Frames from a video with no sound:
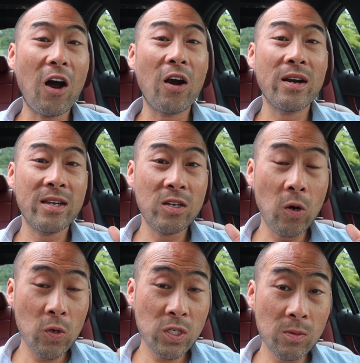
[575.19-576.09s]
are
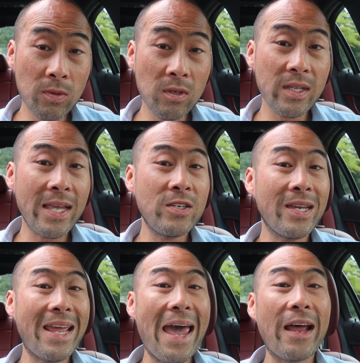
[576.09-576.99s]
negotiable, and you
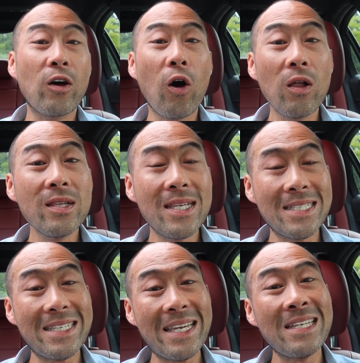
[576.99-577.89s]
can add all of
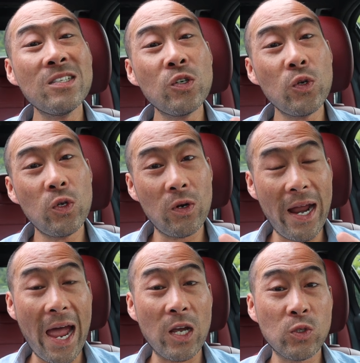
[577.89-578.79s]
these into
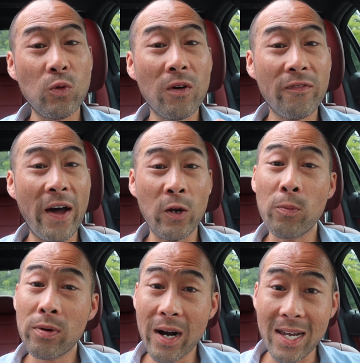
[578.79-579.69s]
your actual final
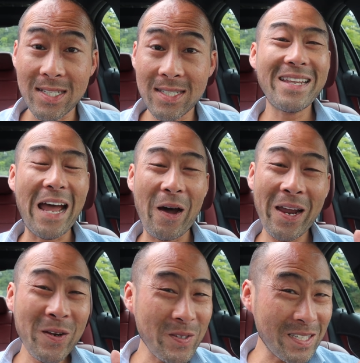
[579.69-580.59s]
price. Now,
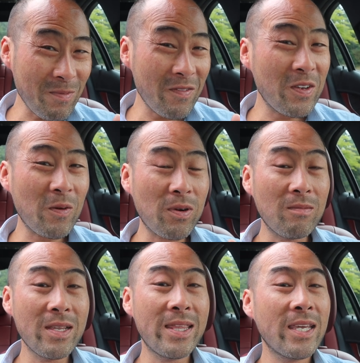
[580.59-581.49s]
I know some of you are
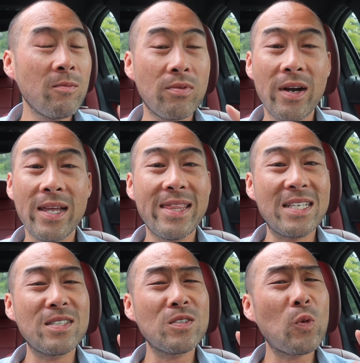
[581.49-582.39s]
probably thinking, Brian,
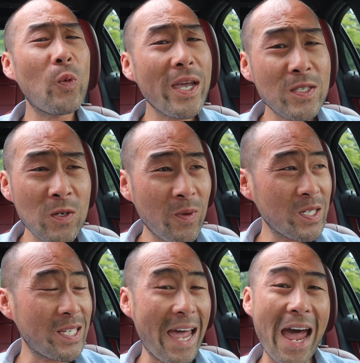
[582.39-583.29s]
that's just way too
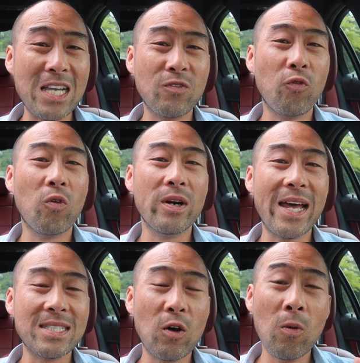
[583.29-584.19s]
much to ask for.
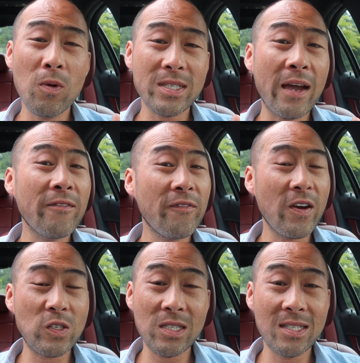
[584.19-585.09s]
That's almost
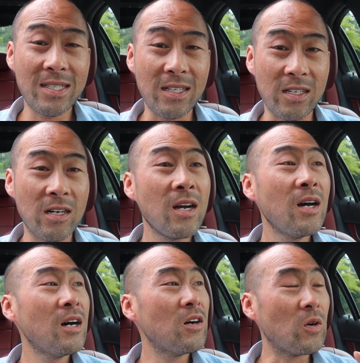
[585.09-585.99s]
unfair to the dealer.
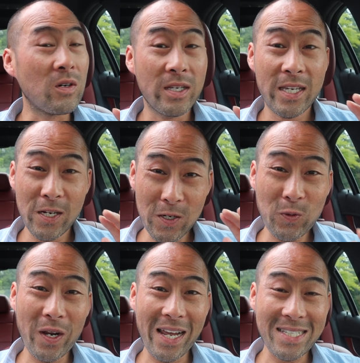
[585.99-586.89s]
Well, here's
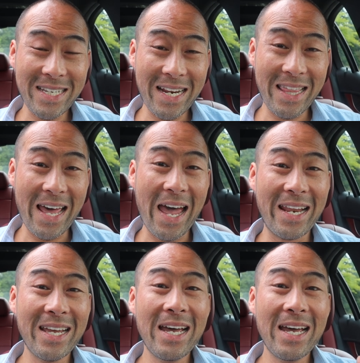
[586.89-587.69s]
what I say to that.